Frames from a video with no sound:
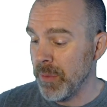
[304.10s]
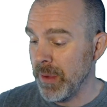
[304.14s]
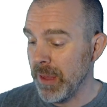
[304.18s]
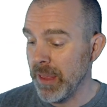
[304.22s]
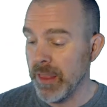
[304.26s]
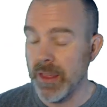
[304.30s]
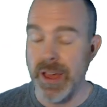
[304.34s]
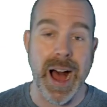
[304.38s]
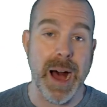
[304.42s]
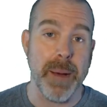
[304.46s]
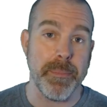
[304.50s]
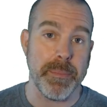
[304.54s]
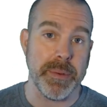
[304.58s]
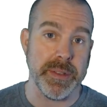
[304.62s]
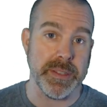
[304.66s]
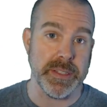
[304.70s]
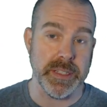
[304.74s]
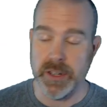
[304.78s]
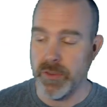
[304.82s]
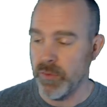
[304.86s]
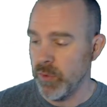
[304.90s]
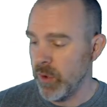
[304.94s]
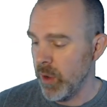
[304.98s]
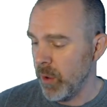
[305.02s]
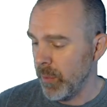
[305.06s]
would be the
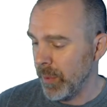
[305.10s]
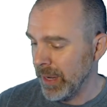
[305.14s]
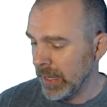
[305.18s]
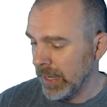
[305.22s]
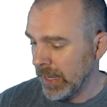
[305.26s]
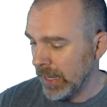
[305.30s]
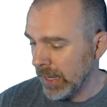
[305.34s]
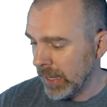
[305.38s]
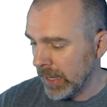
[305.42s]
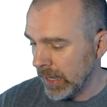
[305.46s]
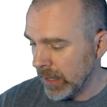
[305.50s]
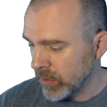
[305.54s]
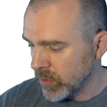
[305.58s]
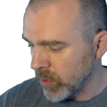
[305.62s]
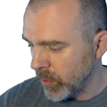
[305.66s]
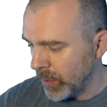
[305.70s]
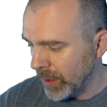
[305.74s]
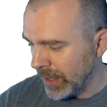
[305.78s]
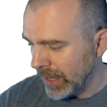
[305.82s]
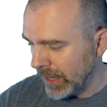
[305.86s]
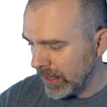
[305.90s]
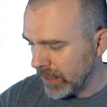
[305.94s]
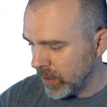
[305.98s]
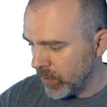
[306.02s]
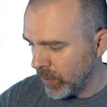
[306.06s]
opposite of what we need. So
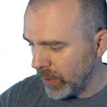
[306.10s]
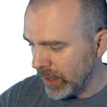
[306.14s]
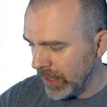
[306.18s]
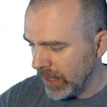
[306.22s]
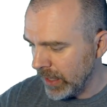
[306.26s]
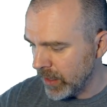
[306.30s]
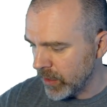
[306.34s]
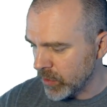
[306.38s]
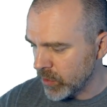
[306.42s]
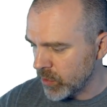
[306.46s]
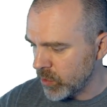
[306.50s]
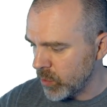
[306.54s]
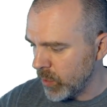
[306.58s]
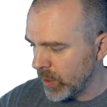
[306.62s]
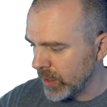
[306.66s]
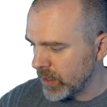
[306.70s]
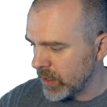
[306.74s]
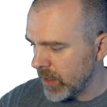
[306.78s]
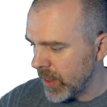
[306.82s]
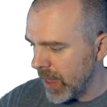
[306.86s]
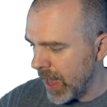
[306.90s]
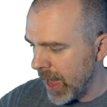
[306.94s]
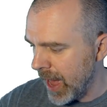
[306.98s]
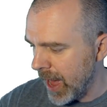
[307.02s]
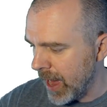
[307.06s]
we need to
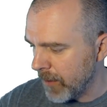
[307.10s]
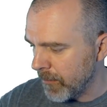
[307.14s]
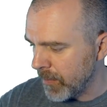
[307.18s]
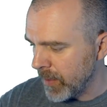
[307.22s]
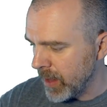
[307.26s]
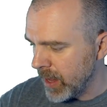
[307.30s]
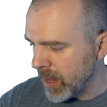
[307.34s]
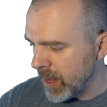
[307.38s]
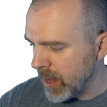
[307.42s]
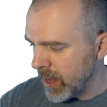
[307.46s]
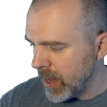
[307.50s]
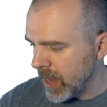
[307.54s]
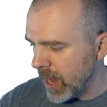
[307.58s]
switch that.